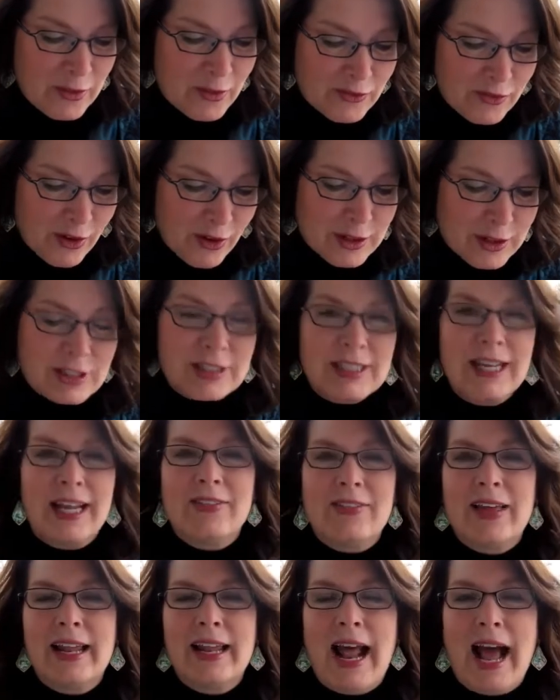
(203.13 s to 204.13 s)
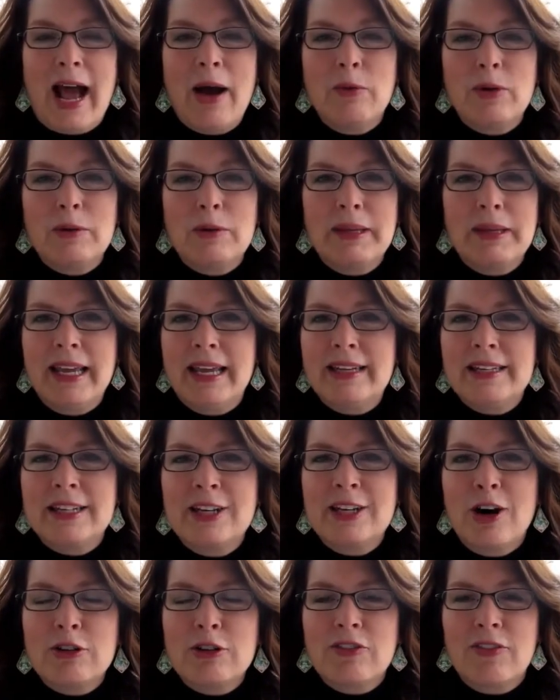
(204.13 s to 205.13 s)
The first thing that I would begin to
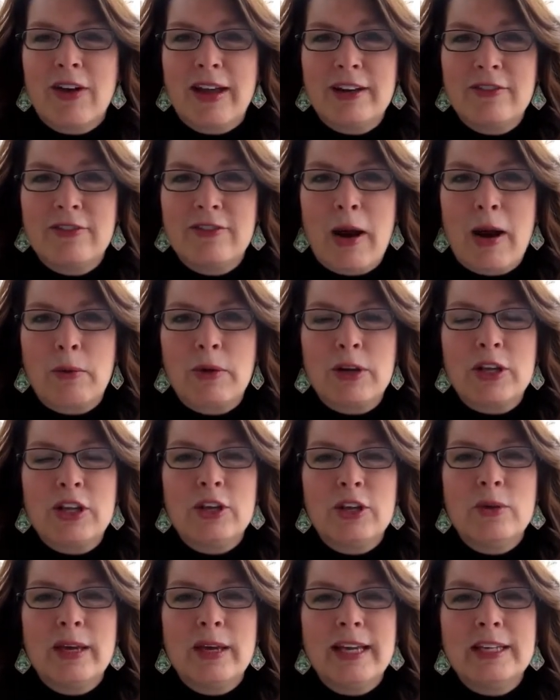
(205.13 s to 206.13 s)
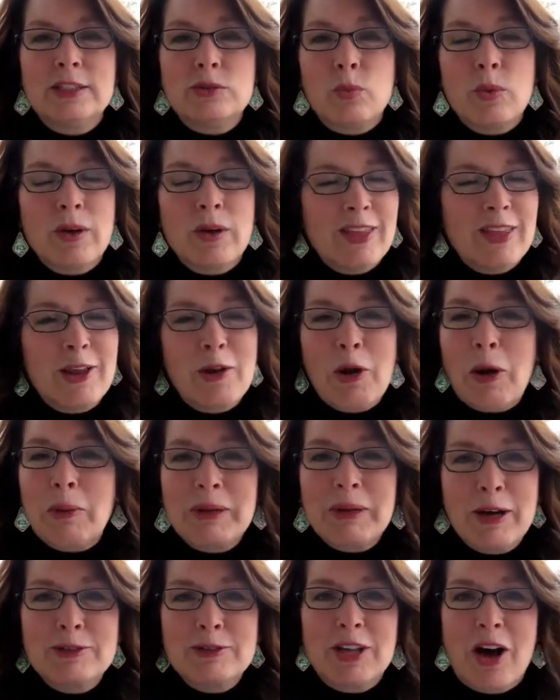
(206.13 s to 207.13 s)
cultivate if I were you is when the
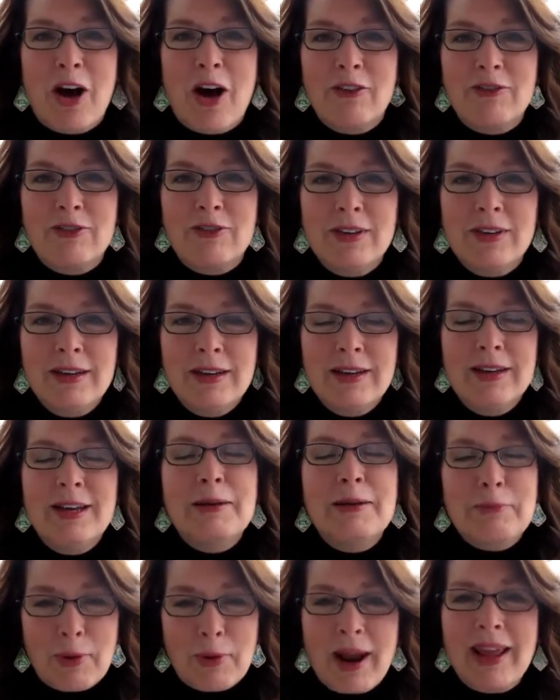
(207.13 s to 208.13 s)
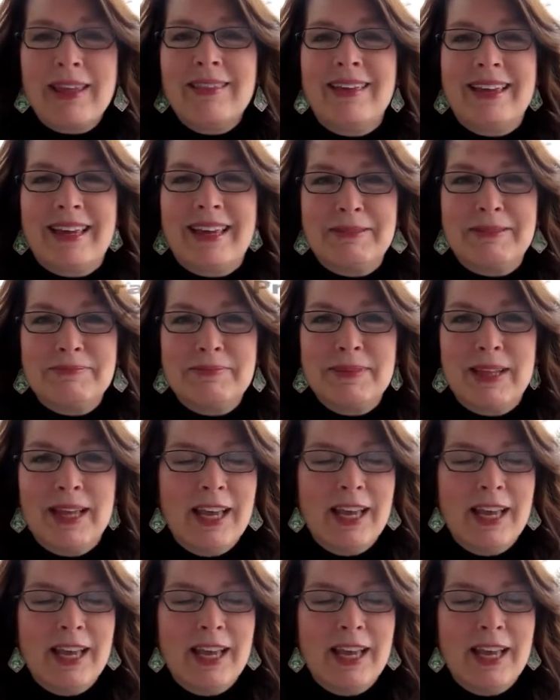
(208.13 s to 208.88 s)
alarm goes off, pray then.